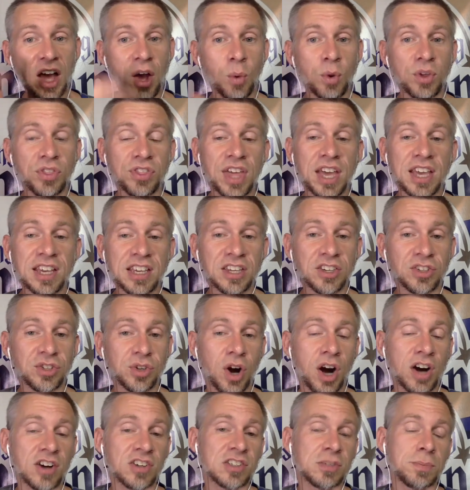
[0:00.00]
We thank you
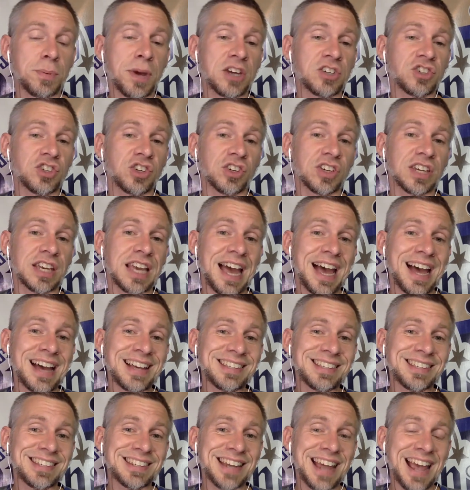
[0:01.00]
to our special
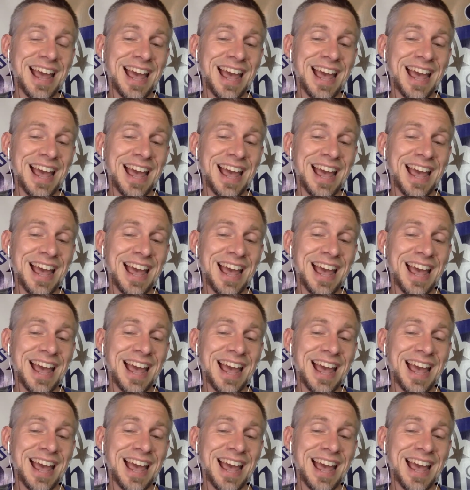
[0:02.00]
guest,